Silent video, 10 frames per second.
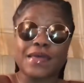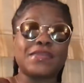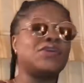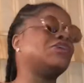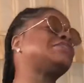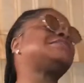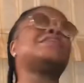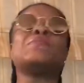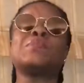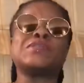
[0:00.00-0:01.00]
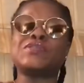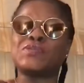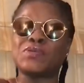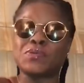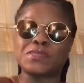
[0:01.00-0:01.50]
I love stepping
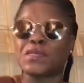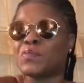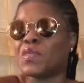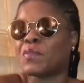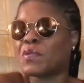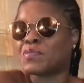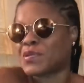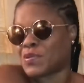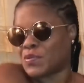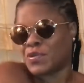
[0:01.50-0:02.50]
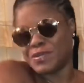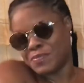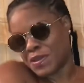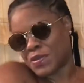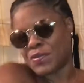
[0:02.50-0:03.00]
to something that people don't know
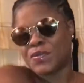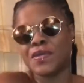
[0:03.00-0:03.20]
about.